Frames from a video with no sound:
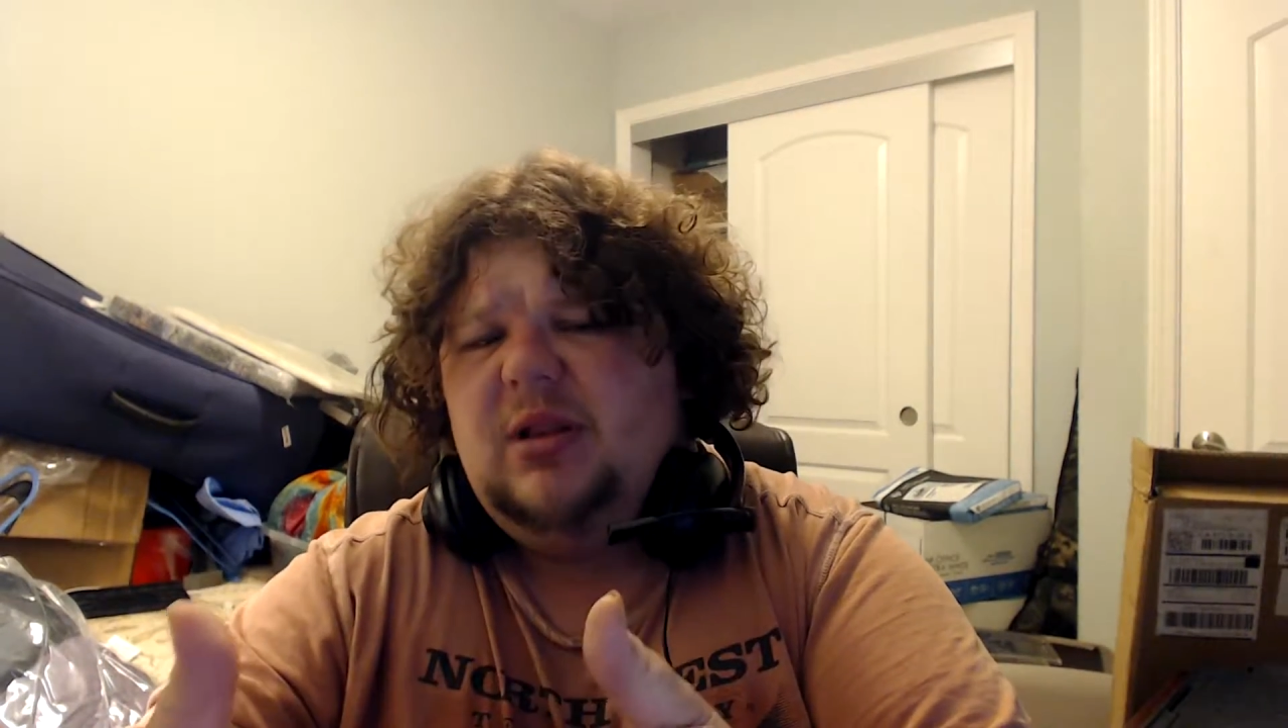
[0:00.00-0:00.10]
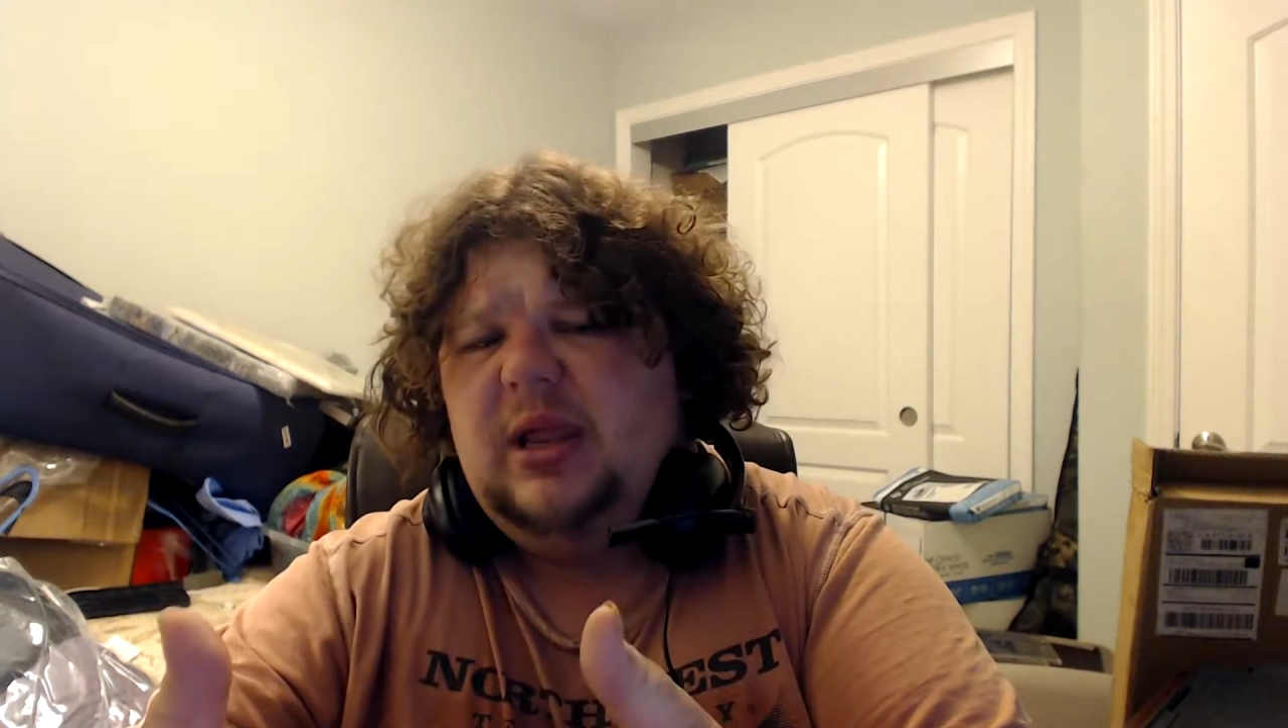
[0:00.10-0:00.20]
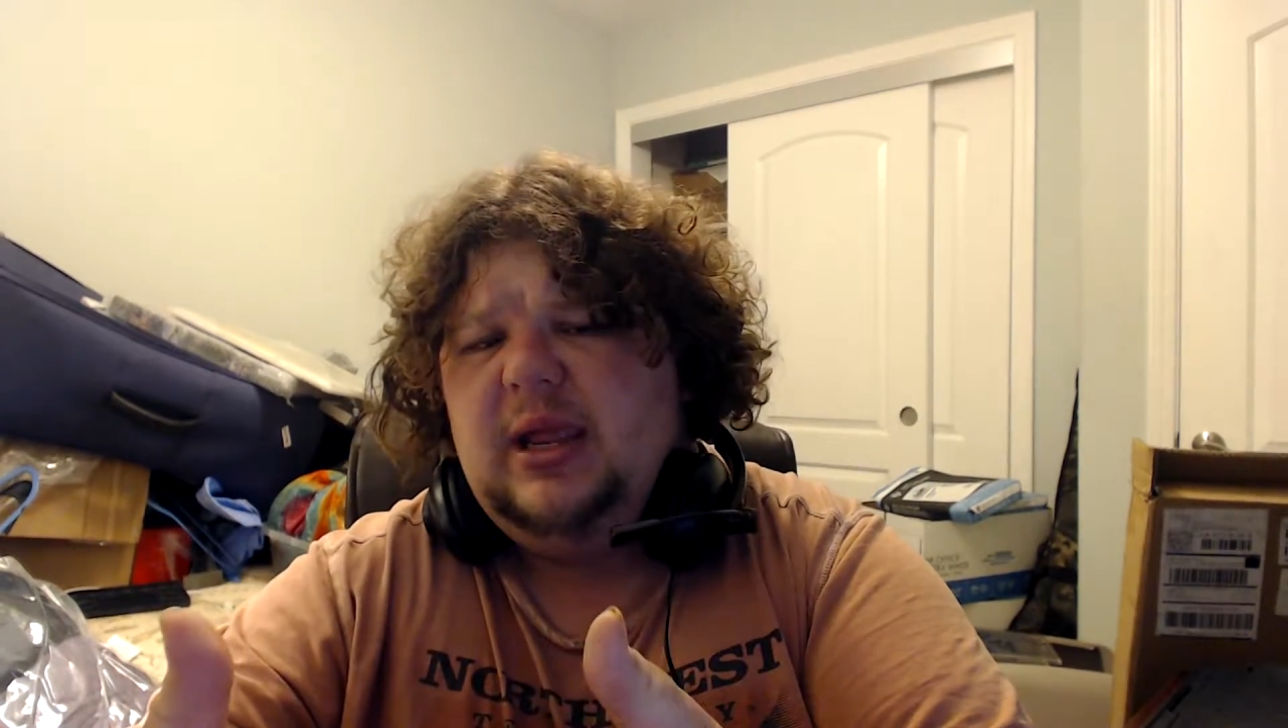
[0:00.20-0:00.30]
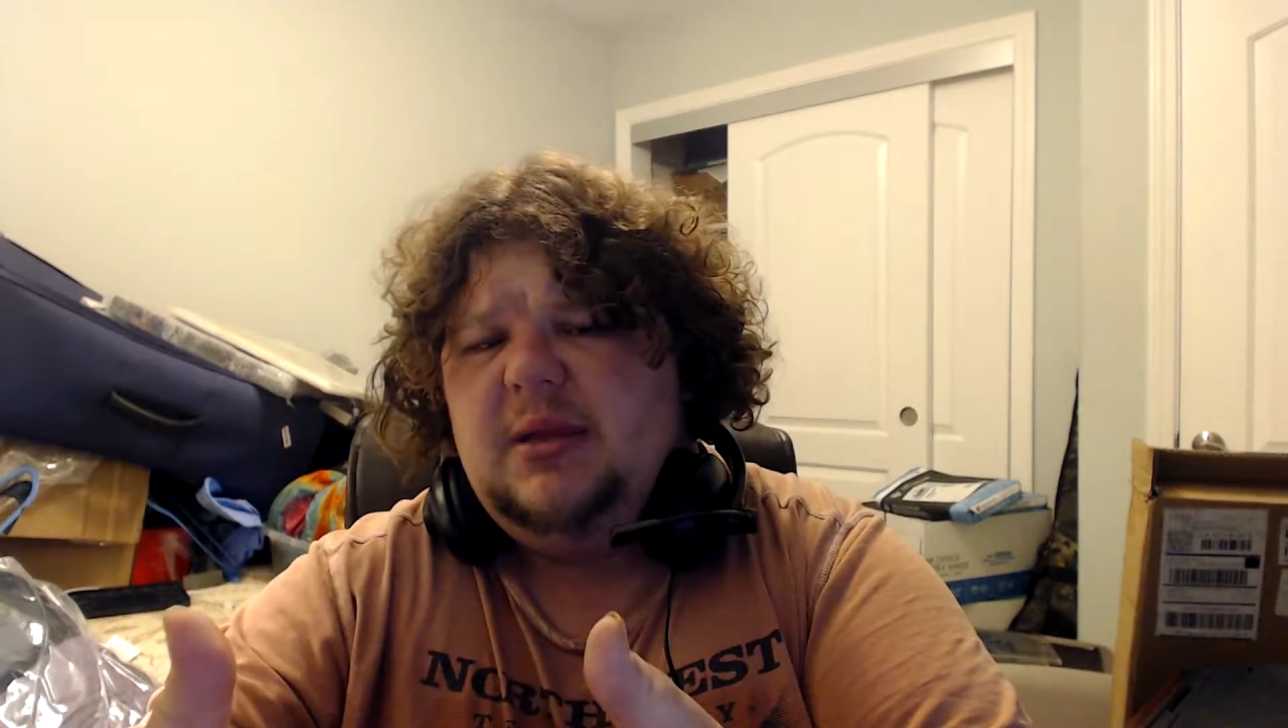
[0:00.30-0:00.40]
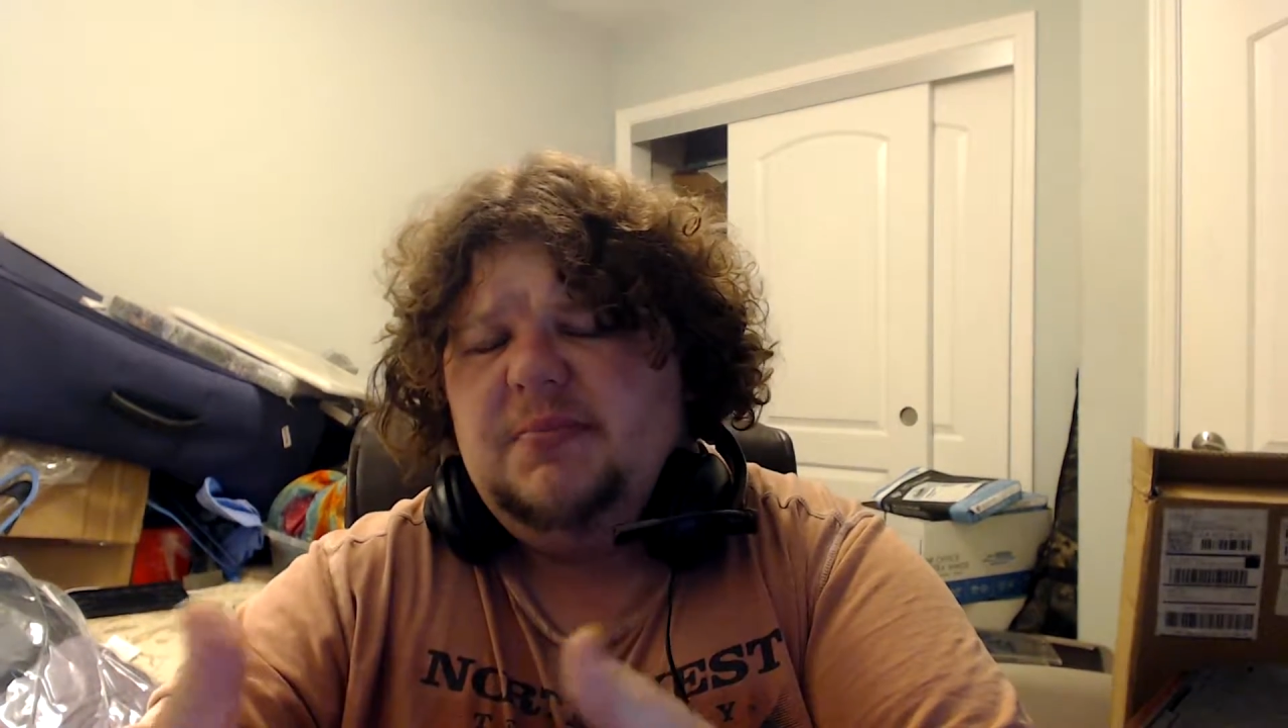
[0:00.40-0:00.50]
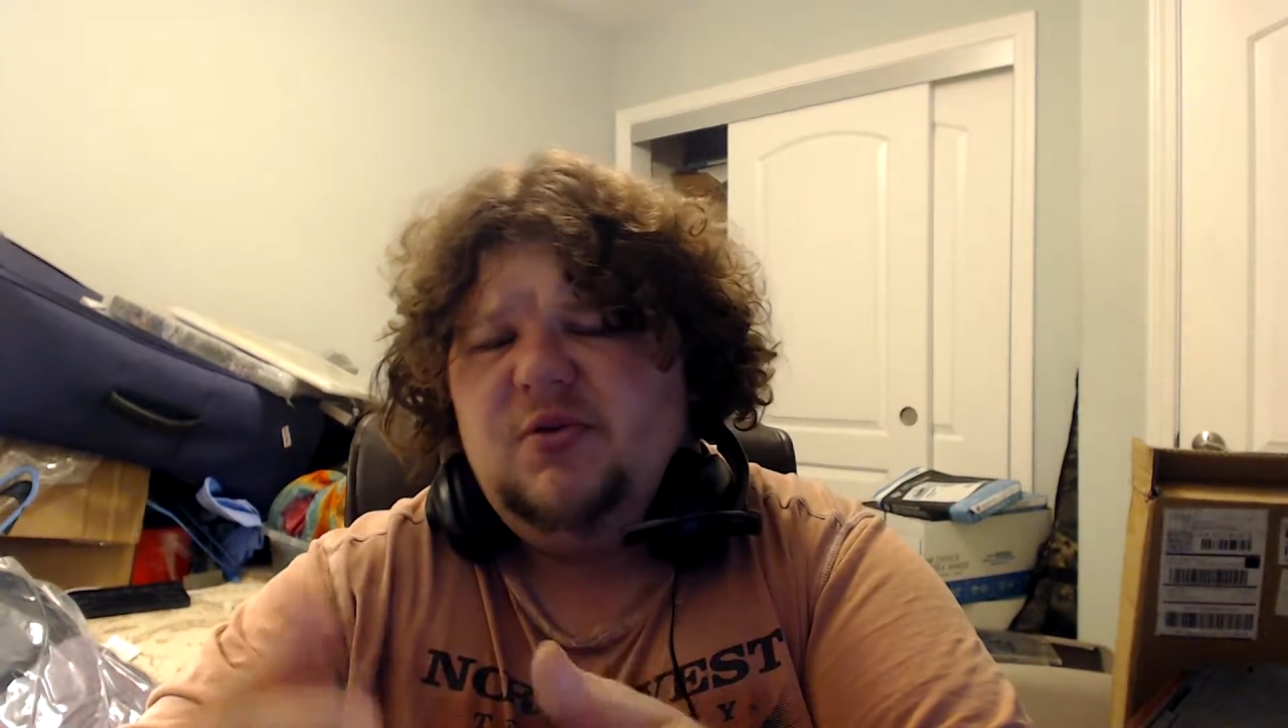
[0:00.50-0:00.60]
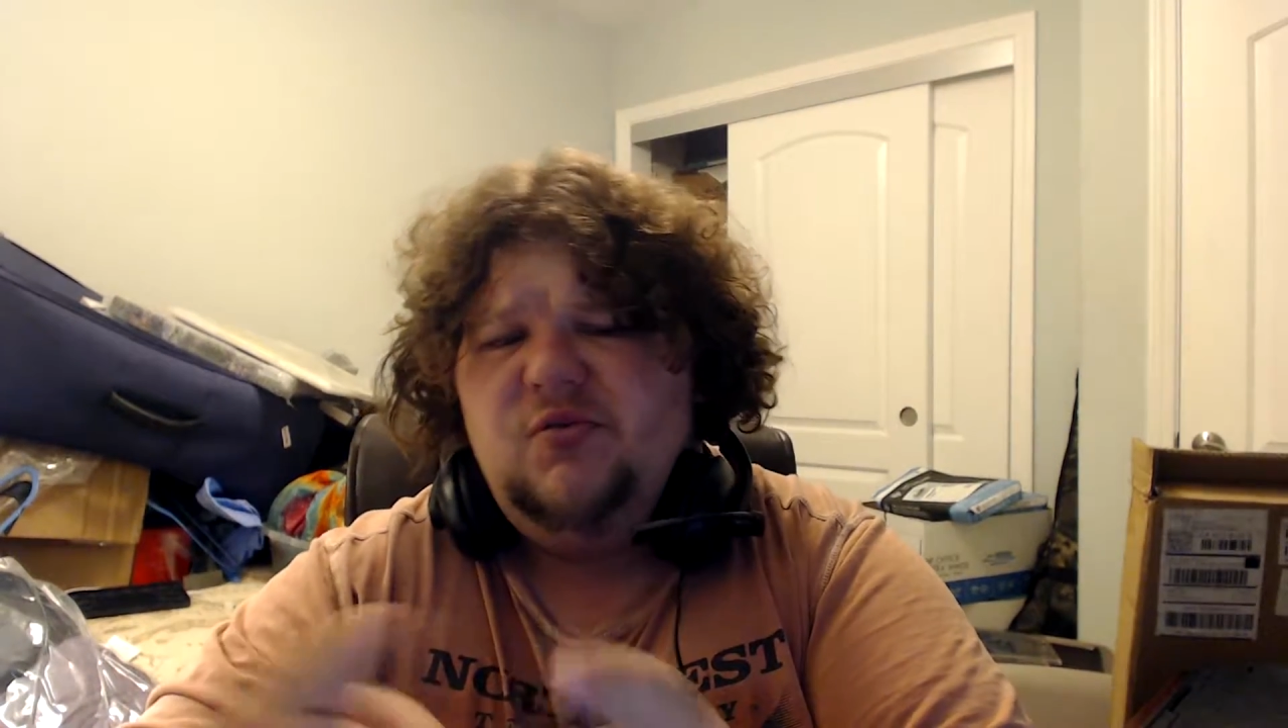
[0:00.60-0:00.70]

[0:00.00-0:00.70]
a link